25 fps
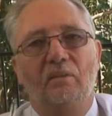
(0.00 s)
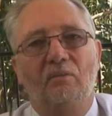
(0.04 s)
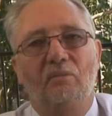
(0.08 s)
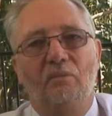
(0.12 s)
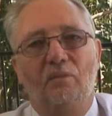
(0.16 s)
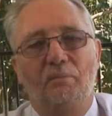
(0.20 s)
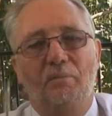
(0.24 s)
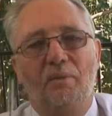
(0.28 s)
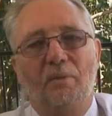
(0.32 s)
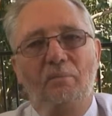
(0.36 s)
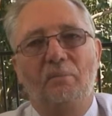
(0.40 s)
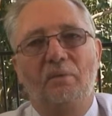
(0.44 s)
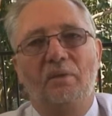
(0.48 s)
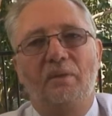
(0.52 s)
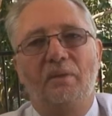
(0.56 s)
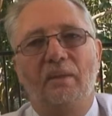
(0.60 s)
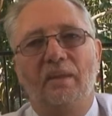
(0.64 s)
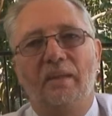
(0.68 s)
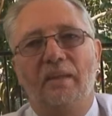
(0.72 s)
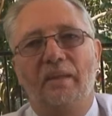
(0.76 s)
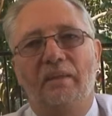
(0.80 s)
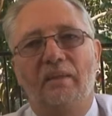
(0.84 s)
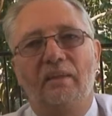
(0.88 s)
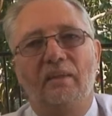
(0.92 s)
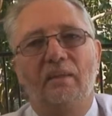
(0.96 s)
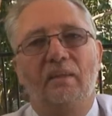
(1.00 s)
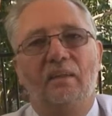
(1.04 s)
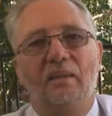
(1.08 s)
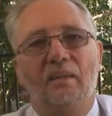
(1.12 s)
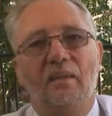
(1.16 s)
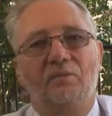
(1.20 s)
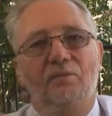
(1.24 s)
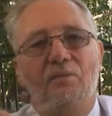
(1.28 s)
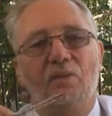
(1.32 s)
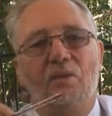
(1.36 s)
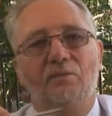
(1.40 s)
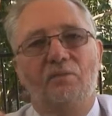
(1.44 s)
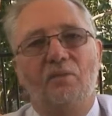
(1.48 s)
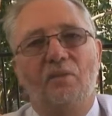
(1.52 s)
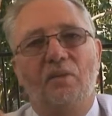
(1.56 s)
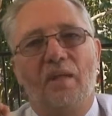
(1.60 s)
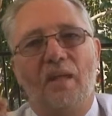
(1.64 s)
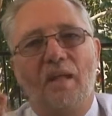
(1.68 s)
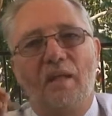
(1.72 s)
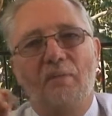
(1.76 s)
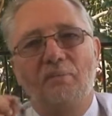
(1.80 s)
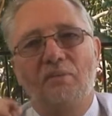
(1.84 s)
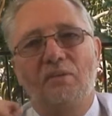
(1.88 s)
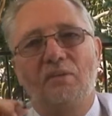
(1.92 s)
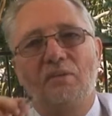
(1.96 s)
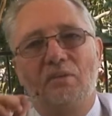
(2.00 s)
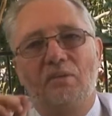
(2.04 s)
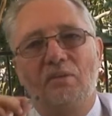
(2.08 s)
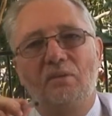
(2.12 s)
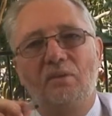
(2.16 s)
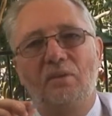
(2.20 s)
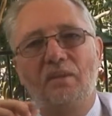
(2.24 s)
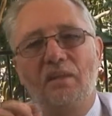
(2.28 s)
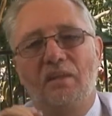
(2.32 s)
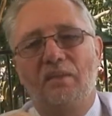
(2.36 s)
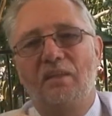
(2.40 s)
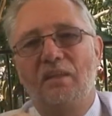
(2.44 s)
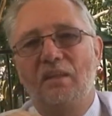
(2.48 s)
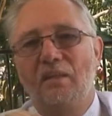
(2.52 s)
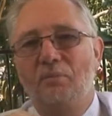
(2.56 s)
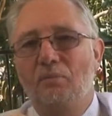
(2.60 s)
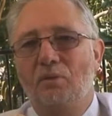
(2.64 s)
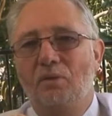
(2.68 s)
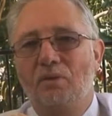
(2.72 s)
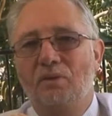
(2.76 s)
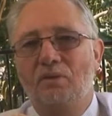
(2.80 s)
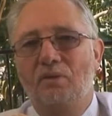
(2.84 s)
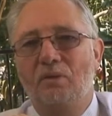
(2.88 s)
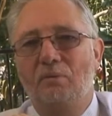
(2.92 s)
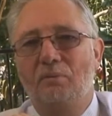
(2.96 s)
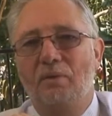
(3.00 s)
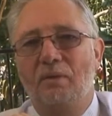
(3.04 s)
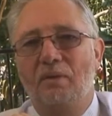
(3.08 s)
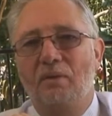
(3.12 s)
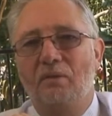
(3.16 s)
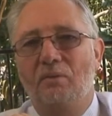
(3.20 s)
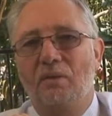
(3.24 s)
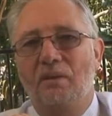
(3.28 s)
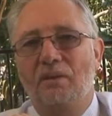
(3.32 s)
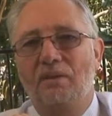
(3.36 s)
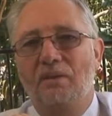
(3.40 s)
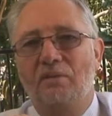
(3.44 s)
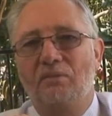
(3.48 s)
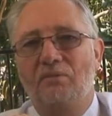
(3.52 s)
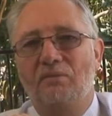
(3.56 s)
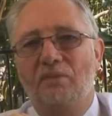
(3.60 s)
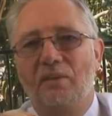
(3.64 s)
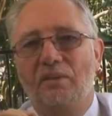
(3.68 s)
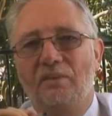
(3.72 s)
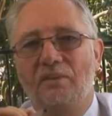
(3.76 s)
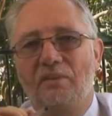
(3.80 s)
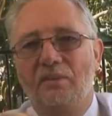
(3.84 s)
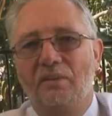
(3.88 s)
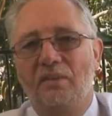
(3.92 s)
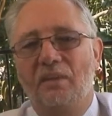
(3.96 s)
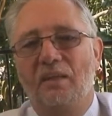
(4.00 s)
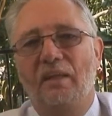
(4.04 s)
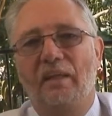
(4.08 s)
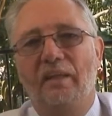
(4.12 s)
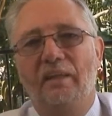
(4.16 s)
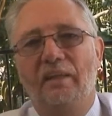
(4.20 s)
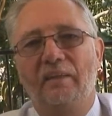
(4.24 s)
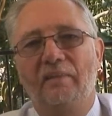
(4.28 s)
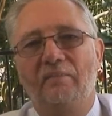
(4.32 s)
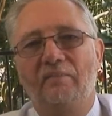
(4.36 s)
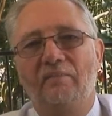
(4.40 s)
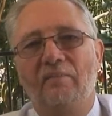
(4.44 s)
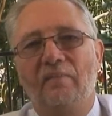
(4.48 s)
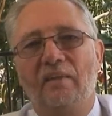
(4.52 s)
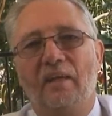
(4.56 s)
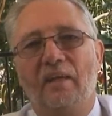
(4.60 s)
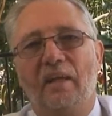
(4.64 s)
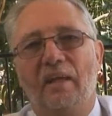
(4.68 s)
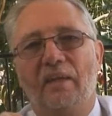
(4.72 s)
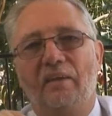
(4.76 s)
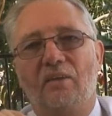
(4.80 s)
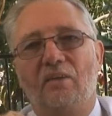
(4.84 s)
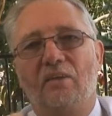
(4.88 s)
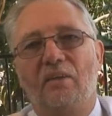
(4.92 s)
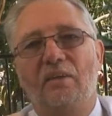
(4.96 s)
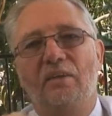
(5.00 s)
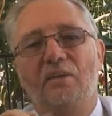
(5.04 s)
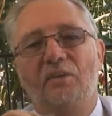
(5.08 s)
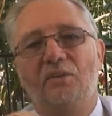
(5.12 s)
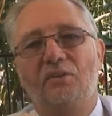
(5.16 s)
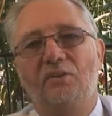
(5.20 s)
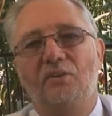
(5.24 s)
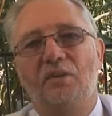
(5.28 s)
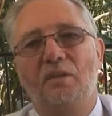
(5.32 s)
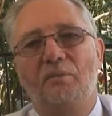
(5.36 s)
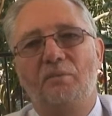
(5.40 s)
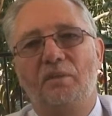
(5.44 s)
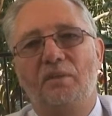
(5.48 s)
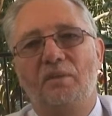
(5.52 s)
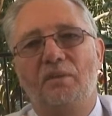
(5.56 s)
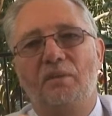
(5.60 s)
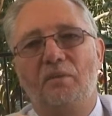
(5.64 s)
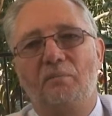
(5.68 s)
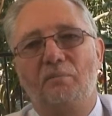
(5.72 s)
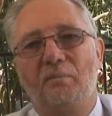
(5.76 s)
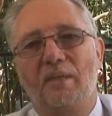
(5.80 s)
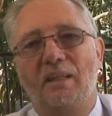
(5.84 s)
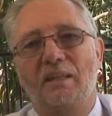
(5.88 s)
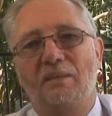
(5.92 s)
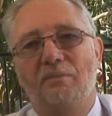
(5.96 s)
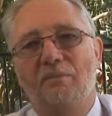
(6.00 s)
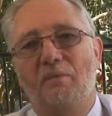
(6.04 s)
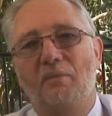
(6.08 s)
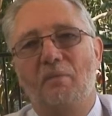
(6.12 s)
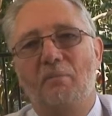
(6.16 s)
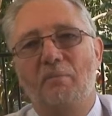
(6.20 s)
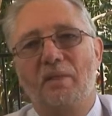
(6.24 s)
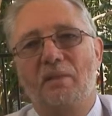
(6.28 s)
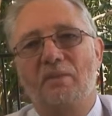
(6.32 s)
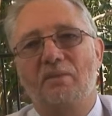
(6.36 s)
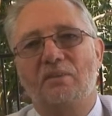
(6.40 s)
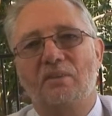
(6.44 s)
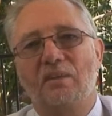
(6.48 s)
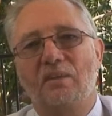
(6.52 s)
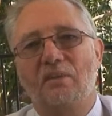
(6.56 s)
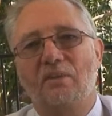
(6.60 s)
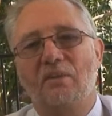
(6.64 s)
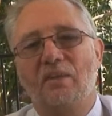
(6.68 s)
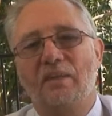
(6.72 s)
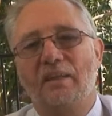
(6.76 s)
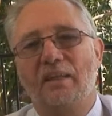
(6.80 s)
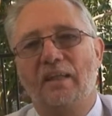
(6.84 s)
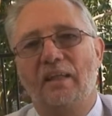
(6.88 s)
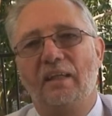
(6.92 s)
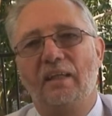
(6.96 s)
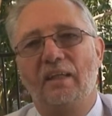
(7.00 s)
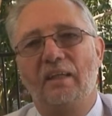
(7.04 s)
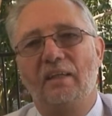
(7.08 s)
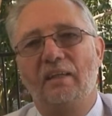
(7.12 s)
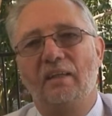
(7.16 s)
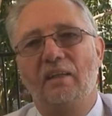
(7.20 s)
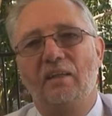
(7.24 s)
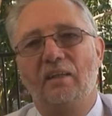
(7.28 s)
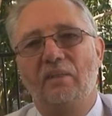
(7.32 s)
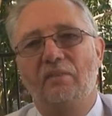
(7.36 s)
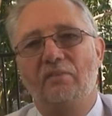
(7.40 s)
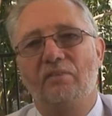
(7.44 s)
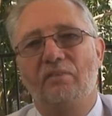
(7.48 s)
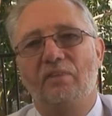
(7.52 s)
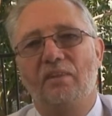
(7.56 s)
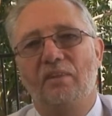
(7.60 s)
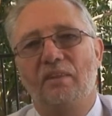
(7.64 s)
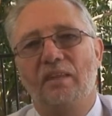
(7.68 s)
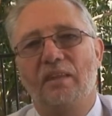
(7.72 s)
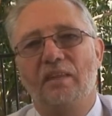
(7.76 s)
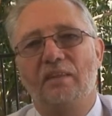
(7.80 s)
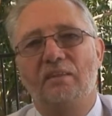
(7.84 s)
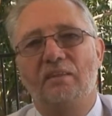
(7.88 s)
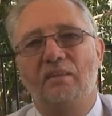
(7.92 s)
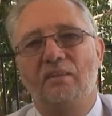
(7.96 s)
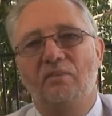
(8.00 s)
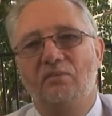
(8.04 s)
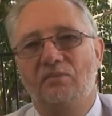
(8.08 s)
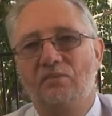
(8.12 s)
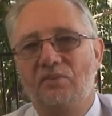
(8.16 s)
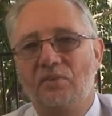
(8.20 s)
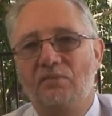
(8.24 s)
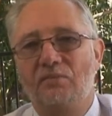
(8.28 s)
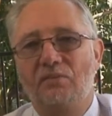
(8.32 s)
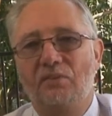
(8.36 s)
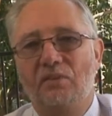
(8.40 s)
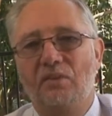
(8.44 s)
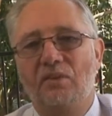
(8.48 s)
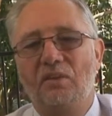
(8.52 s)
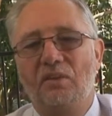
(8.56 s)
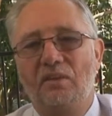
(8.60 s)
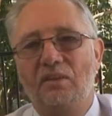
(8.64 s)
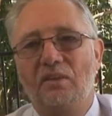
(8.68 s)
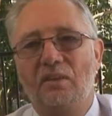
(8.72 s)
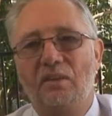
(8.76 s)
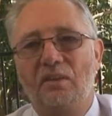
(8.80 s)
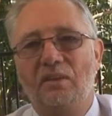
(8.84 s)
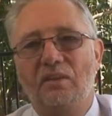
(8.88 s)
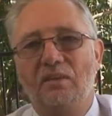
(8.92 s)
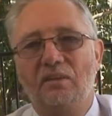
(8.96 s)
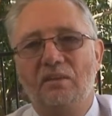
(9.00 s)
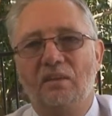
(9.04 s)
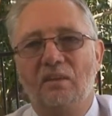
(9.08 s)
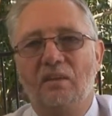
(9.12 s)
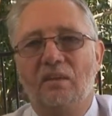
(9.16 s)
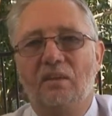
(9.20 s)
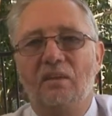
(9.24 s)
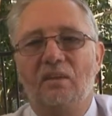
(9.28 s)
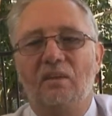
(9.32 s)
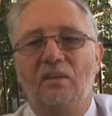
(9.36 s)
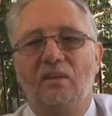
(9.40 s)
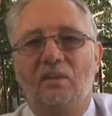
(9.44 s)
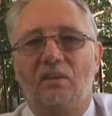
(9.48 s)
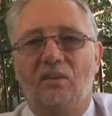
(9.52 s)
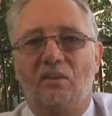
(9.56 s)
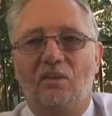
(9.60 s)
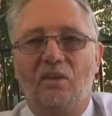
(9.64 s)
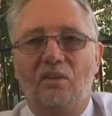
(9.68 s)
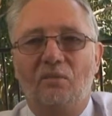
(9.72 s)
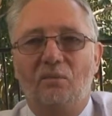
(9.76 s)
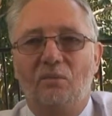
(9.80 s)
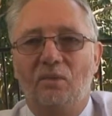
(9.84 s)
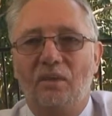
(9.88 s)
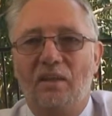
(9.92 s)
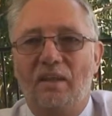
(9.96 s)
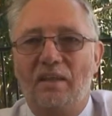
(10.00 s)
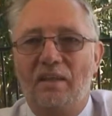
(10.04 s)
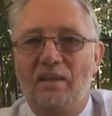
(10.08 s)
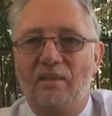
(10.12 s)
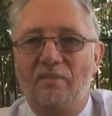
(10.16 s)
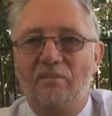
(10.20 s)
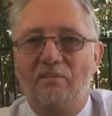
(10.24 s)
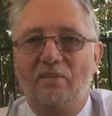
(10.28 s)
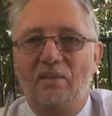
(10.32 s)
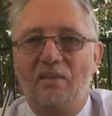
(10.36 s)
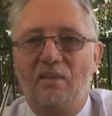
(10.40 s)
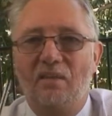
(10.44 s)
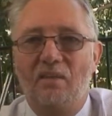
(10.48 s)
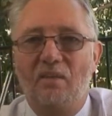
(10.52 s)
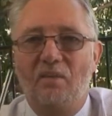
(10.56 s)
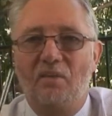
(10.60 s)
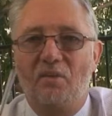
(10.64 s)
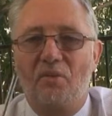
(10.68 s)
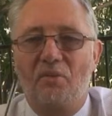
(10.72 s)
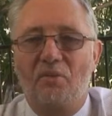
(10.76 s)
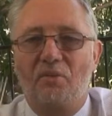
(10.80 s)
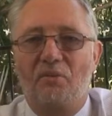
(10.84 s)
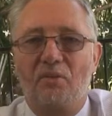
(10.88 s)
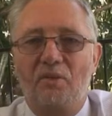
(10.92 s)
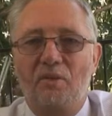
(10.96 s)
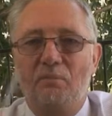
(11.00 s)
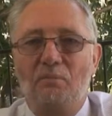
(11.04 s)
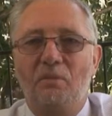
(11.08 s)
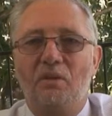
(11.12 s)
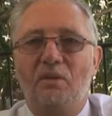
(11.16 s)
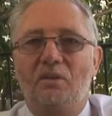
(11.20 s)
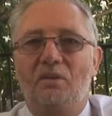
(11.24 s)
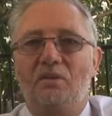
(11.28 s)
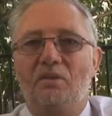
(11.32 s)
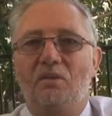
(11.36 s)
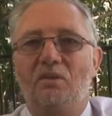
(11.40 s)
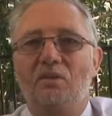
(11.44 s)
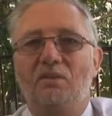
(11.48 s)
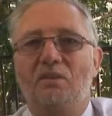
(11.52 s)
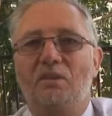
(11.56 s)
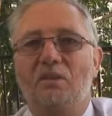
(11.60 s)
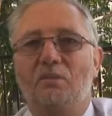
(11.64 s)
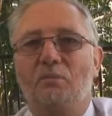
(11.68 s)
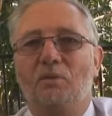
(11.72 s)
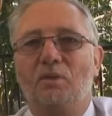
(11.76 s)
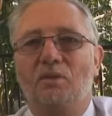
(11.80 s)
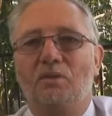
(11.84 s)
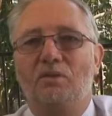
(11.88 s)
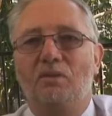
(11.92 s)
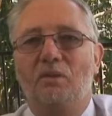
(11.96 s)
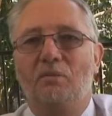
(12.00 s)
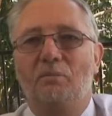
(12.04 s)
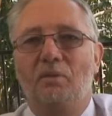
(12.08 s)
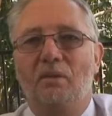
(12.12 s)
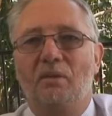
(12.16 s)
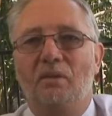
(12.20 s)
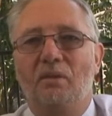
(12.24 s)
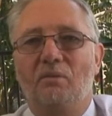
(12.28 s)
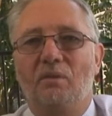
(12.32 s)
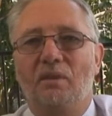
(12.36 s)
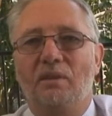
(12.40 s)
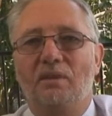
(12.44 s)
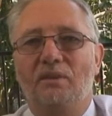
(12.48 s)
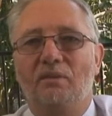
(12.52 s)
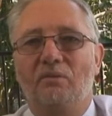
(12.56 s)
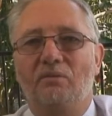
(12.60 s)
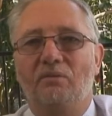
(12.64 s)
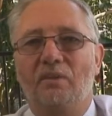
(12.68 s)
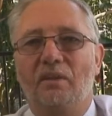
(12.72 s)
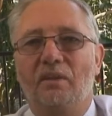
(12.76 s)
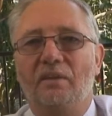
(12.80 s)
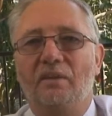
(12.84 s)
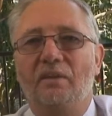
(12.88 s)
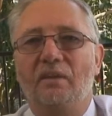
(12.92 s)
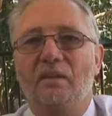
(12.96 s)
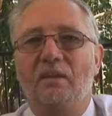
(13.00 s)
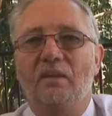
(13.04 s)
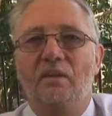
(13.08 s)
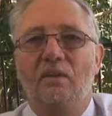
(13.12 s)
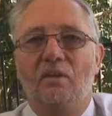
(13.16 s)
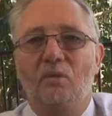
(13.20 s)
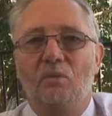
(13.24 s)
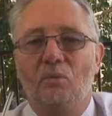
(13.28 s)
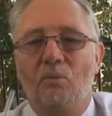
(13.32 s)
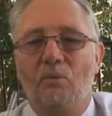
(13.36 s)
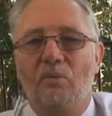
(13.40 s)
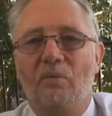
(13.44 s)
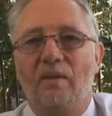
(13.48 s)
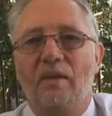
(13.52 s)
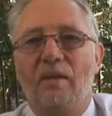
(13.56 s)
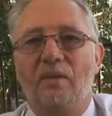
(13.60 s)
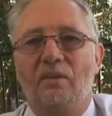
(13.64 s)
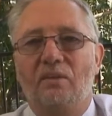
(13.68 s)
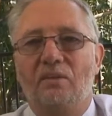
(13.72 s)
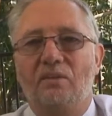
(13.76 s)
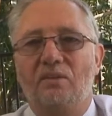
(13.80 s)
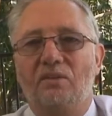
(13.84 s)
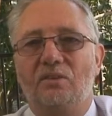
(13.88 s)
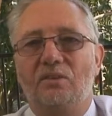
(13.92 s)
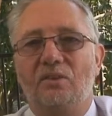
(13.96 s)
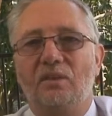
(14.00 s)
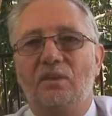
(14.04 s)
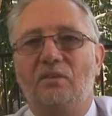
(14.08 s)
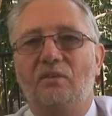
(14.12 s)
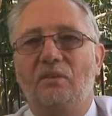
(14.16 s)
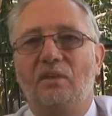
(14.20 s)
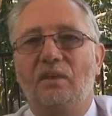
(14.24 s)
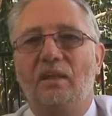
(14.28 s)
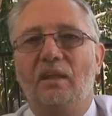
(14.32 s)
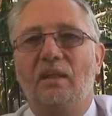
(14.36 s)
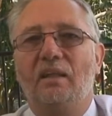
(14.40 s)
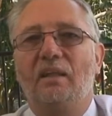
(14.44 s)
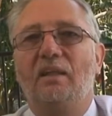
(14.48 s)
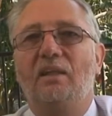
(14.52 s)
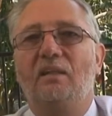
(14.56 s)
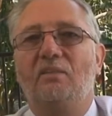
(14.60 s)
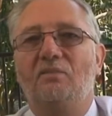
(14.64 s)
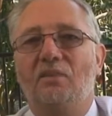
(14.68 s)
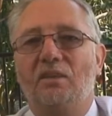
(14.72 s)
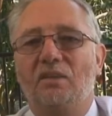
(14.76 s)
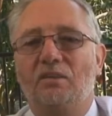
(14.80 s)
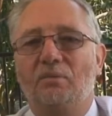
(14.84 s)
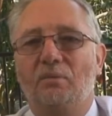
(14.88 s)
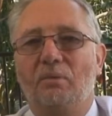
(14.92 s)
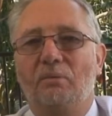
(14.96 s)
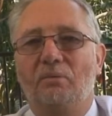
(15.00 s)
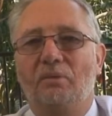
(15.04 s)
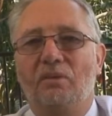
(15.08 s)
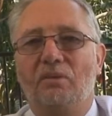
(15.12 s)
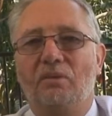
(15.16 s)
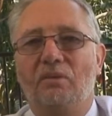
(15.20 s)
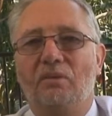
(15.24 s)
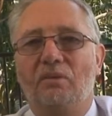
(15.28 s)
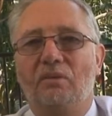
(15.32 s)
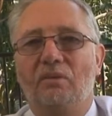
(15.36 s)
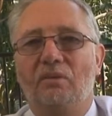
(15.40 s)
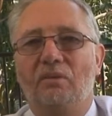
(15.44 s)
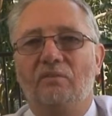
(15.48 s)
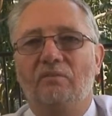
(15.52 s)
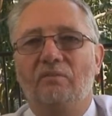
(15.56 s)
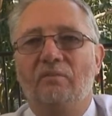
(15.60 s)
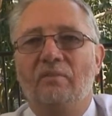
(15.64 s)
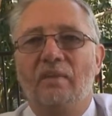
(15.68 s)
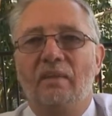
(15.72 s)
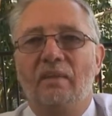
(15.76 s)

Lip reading: Remembering that if I've got absolutely nothing in my superannuation fund today and I contribute the maximum amounts that I can over the next 15 years, I will have $3 million in my superannuation fund without considering any investment return.